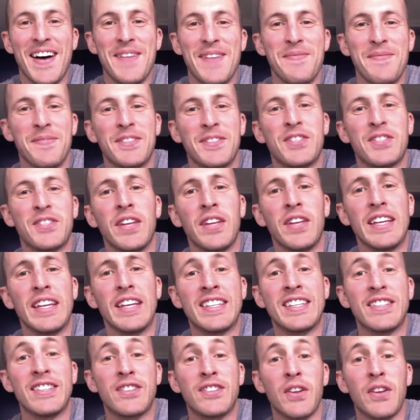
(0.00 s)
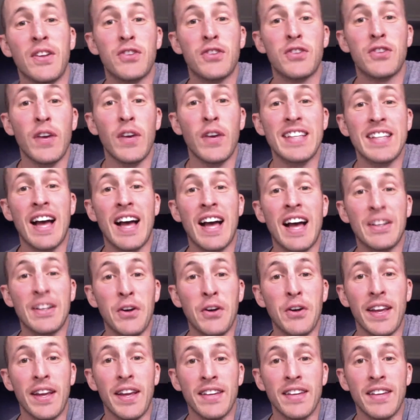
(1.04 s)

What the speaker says: So the story is ongoing.